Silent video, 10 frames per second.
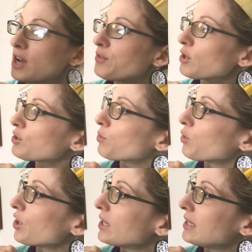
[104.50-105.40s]
There's a
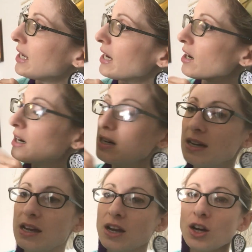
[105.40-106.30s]
word in here
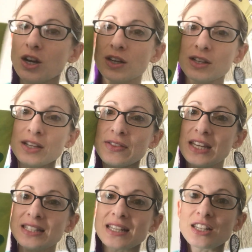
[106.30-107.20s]

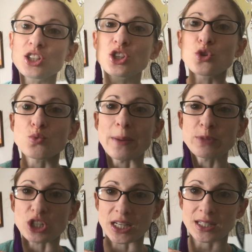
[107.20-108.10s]
that says
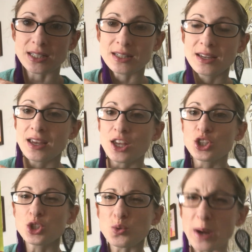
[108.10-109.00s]
scrumptious.
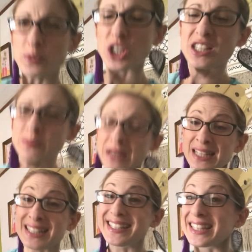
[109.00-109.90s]
Scrumptious
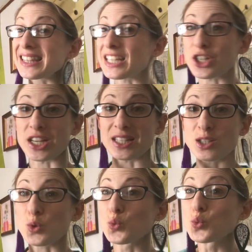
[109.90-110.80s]
means
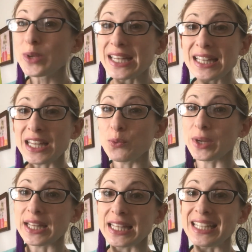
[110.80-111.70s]
delicious, really,
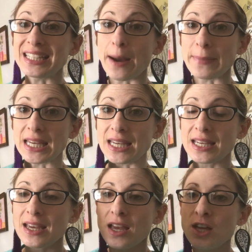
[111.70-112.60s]
really yummy.
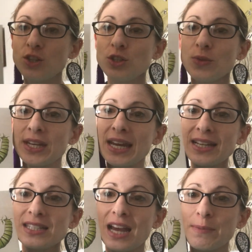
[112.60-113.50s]
So the
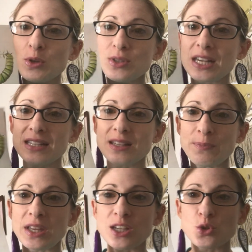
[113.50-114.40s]
next time you say
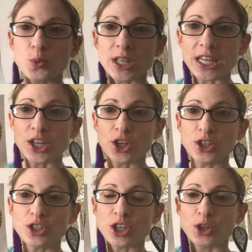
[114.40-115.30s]
something is really
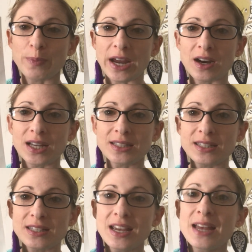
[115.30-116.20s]
good to your
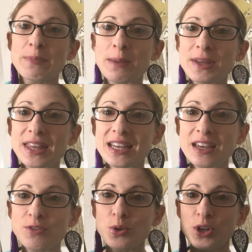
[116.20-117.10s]
parents, maybe they
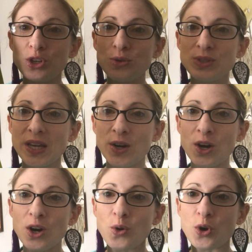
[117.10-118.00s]
give you a new
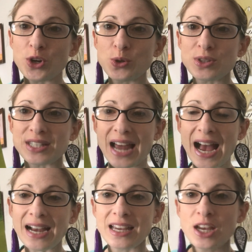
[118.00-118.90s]
dinner or a new
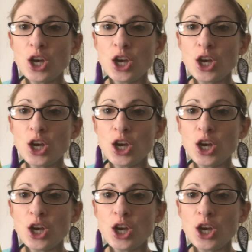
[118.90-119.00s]
snack,